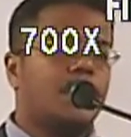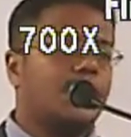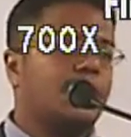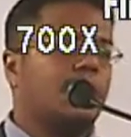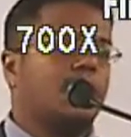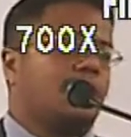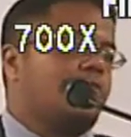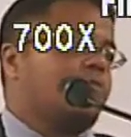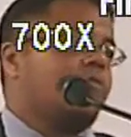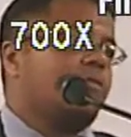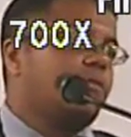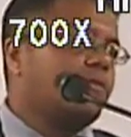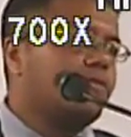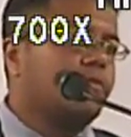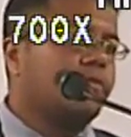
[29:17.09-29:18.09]
you know,
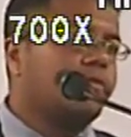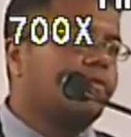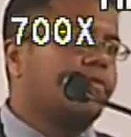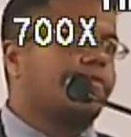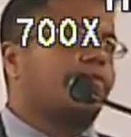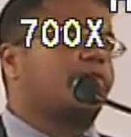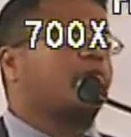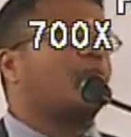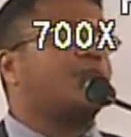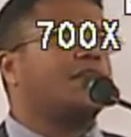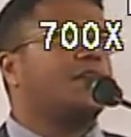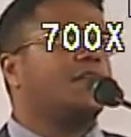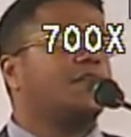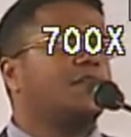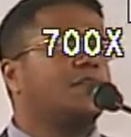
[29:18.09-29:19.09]

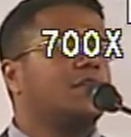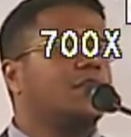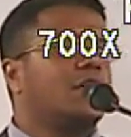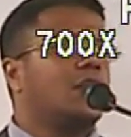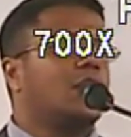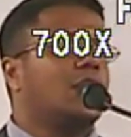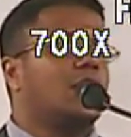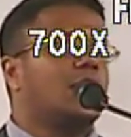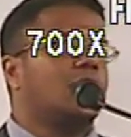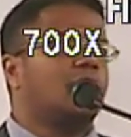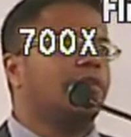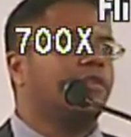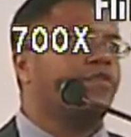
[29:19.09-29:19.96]
within uh,